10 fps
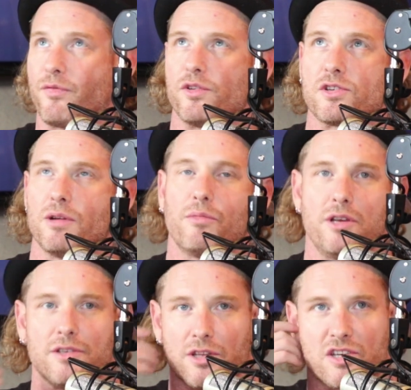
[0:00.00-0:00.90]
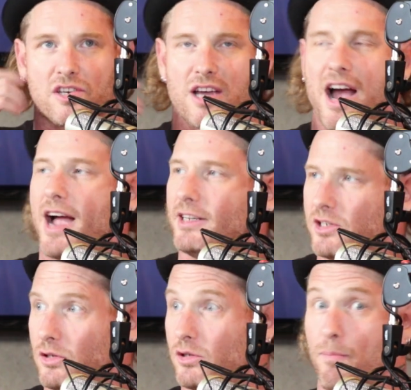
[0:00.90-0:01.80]
For some reason the sky
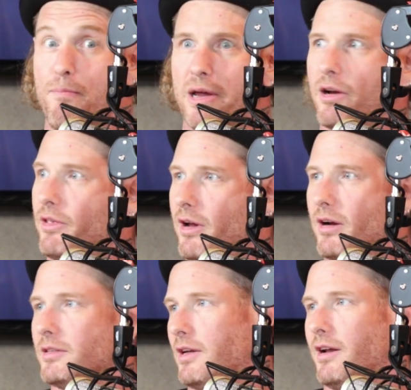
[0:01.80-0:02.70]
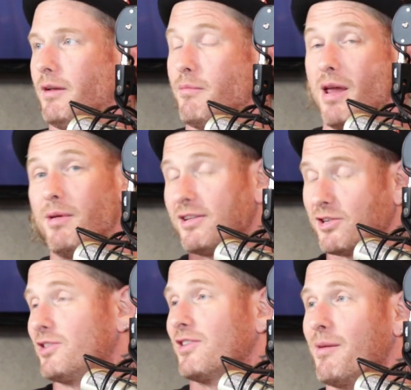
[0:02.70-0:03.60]
just looks bigger there, and maybe
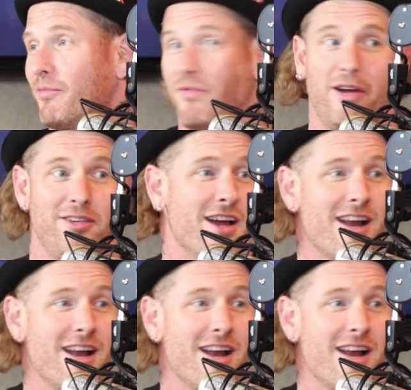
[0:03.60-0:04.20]
it's just because I'm very